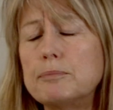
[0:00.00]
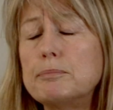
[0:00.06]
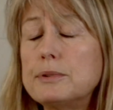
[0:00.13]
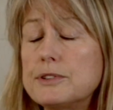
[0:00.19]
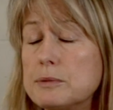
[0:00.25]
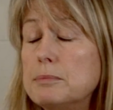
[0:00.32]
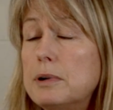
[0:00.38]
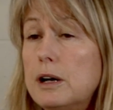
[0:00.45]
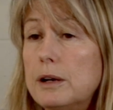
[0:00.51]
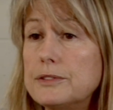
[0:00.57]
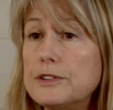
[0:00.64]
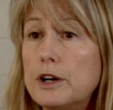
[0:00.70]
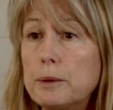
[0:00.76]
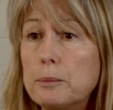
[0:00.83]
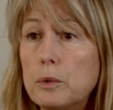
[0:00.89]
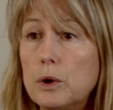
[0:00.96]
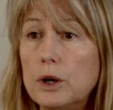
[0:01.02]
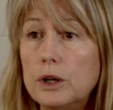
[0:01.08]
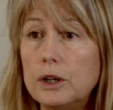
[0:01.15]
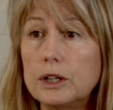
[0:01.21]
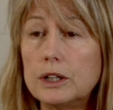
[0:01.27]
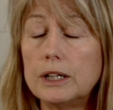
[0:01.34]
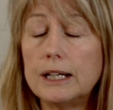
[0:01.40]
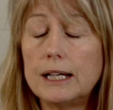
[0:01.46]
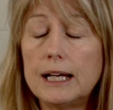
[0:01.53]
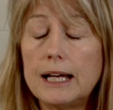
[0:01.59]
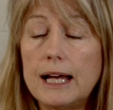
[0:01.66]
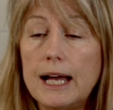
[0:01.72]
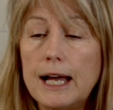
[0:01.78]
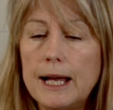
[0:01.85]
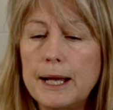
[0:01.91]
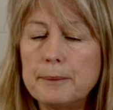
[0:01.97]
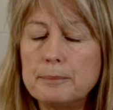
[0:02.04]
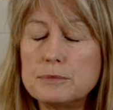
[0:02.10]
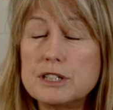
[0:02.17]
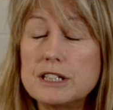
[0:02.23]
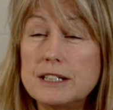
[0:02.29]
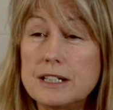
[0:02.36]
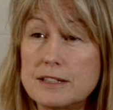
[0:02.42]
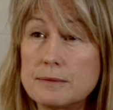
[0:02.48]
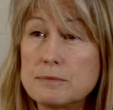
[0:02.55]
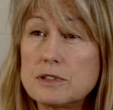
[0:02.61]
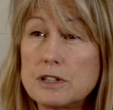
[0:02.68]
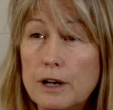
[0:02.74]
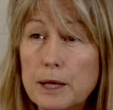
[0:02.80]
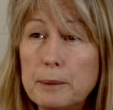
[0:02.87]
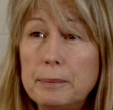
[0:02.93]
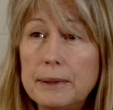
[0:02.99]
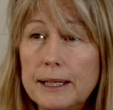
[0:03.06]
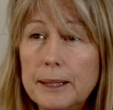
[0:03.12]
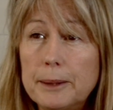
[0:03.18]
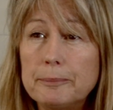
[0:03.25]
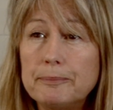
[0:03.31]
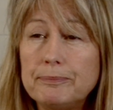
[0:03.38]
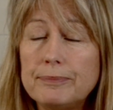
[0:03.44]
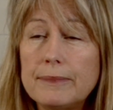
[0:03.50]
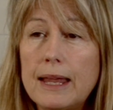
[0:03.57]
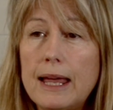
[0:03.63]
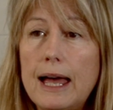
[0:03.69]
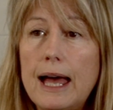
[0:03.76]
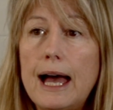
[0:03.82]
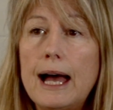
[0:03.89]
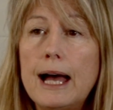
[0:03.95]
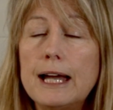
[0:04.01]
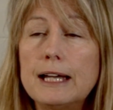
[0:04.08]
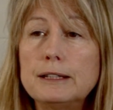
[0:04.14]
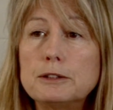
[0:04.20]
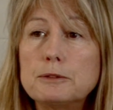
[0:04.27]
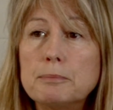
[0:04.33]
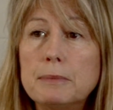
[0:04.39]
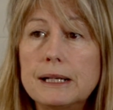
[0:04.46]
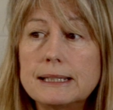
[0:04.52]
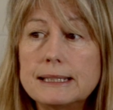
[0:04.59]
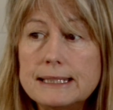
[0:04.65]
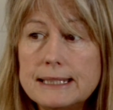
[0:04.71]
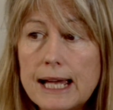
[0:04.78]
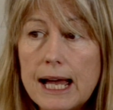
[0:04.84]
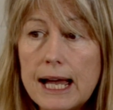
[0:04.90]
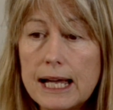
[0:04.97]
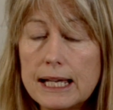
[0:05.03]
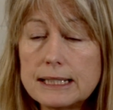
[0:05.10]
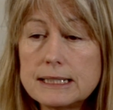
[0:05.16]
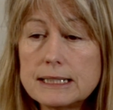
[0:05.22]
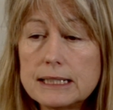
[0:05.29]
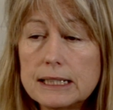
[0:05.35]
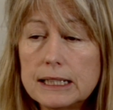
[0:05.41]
some part-time work. She did some typing. And my dad,